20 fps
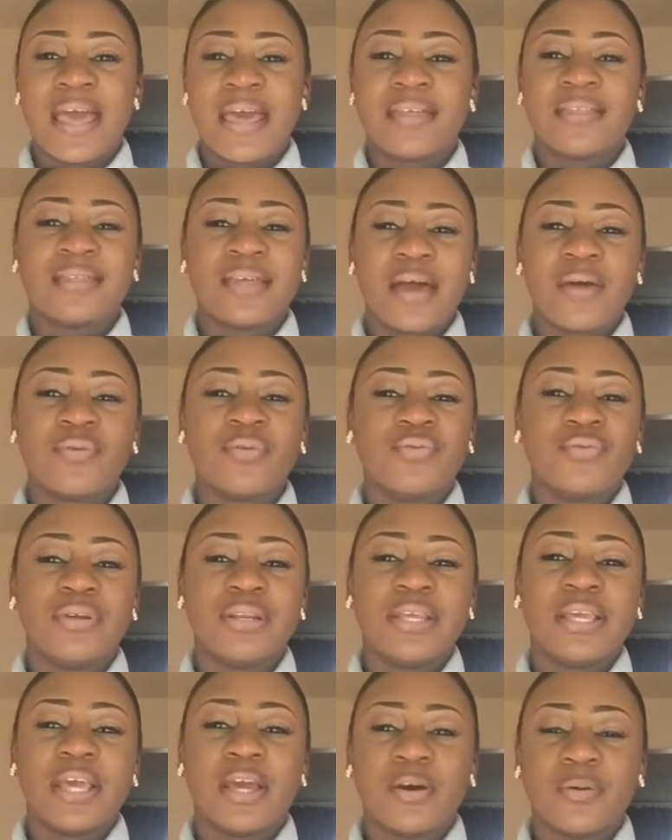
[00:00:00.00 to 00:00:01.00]
and that will
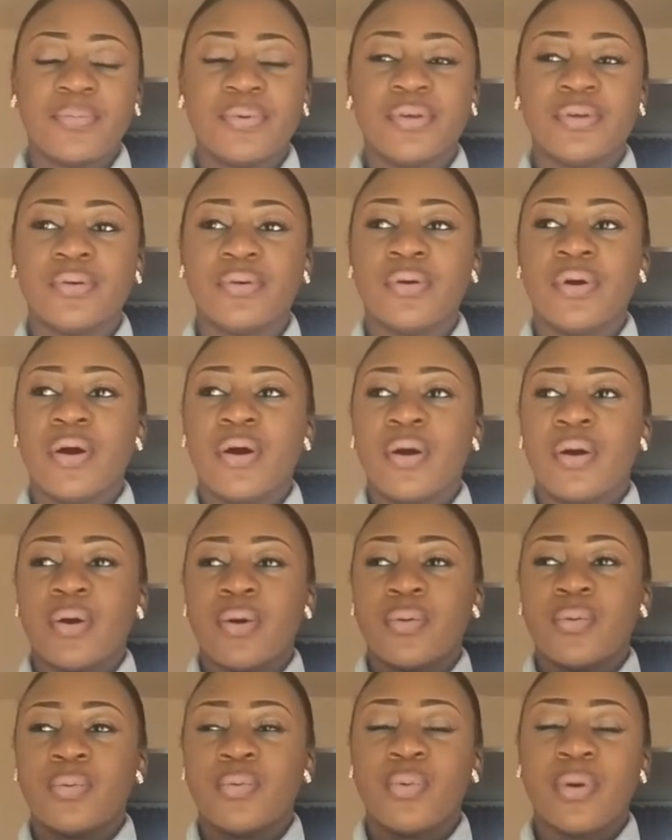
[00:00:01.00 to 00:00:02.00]
really help you
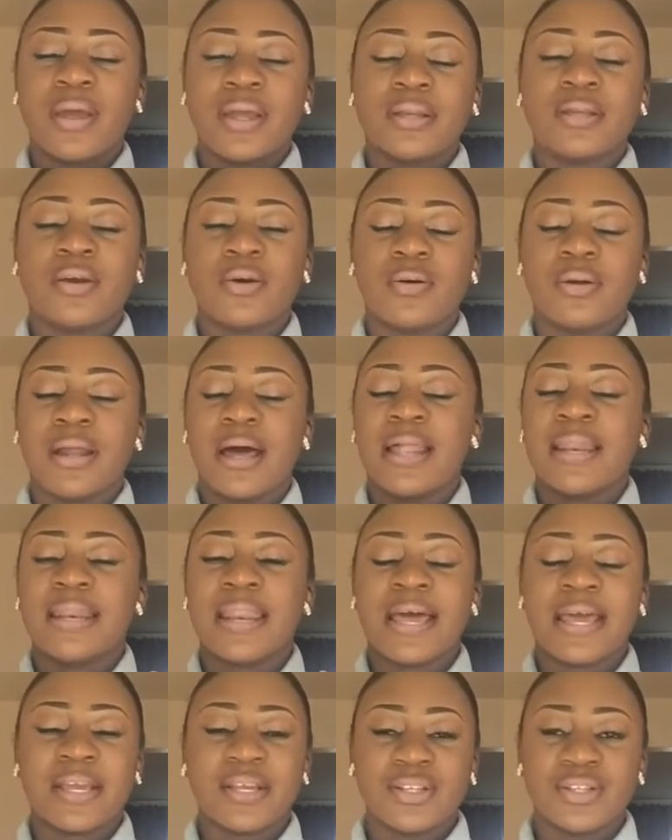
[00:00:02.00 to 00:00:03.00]
when God
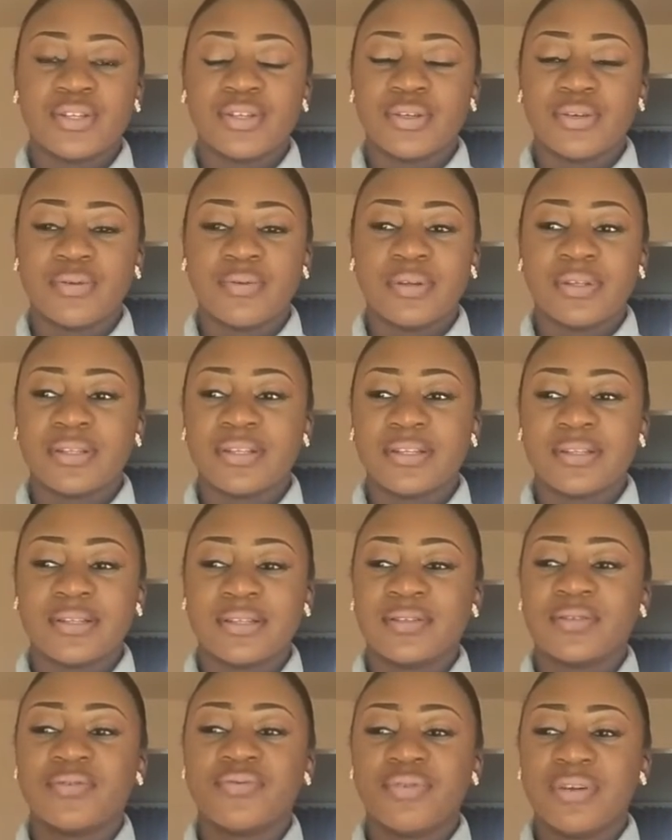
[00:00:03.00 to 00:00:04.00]
aligns you.
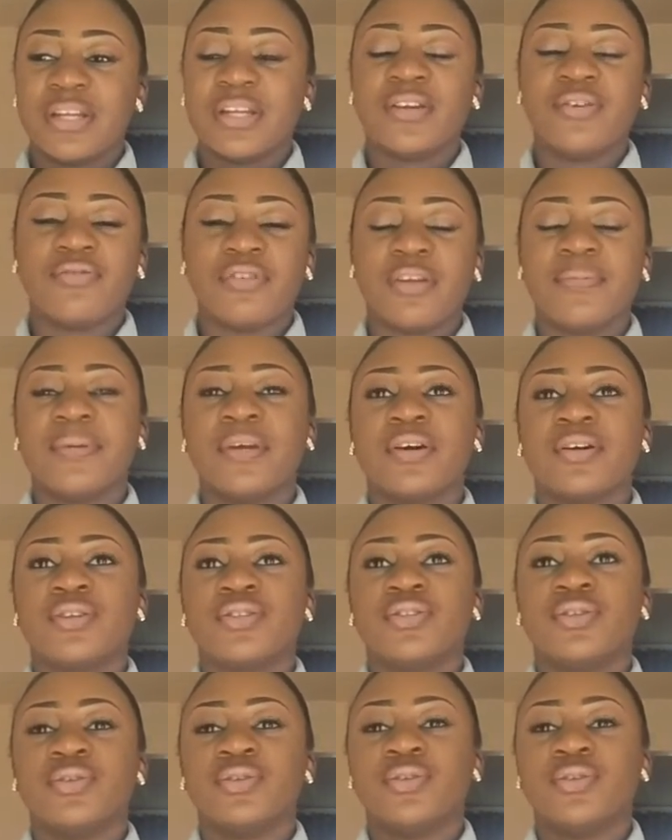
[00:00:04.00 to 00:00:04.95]
It is really great, because